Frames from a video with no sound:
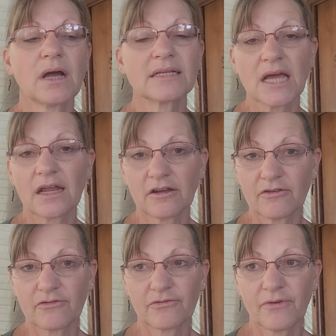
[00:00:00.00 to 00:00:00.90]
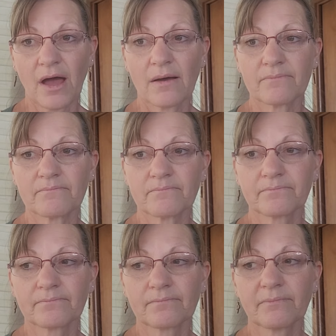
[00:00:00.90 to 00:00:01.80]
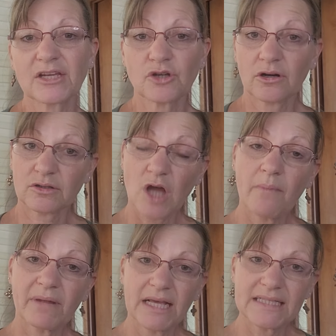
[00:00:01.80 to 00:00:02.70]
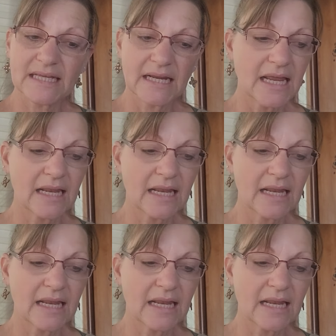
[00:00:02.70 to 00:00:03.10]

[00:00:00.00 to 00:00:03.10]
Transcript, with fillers: a ton of um, patriarchal dominance in it.